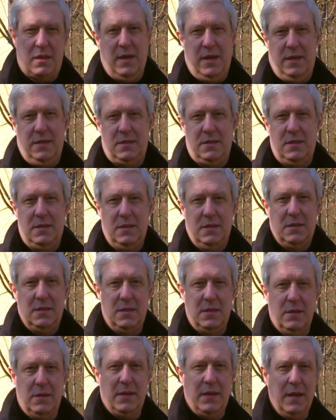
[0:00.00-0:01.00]
that,
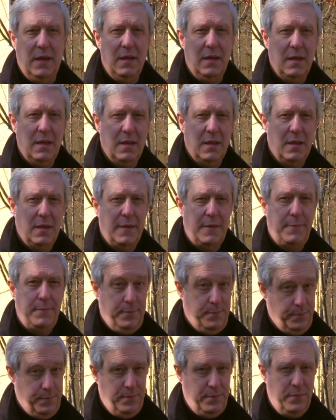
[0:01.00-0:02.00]
okay?
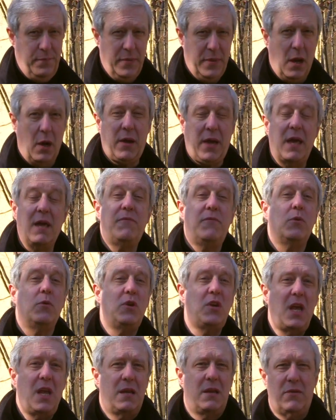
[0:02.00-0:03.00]
Okay, if you
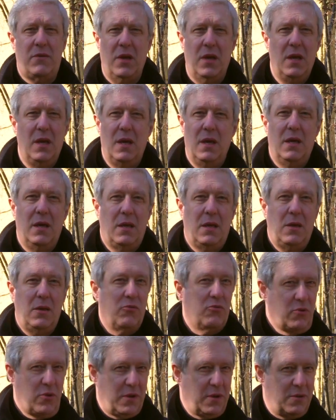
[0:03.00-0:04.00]
need it,
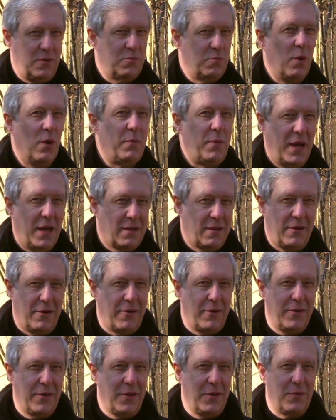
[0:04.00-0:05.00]
you're not a good whip
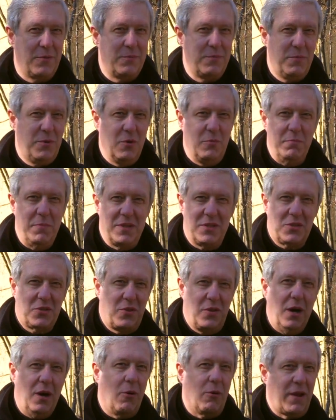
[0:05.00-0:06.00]
handler. You missed
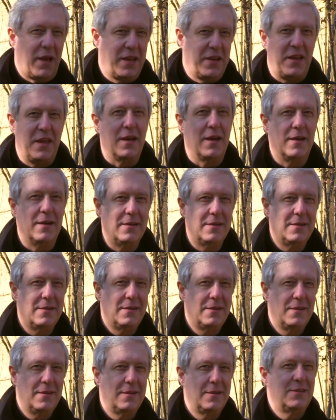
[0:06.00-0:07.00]
the whole idea.
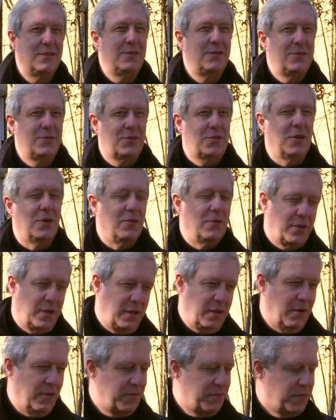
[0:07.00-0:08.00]
So,
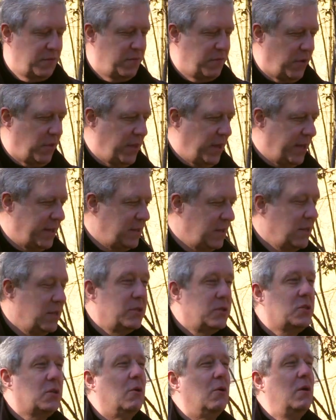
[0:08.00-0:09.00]
enough for that.
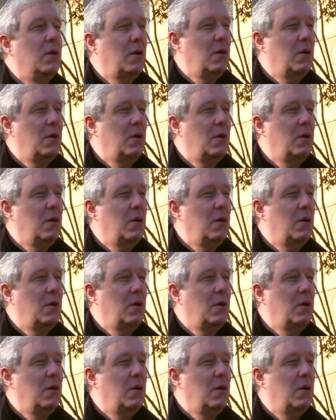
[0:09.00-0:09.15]
So,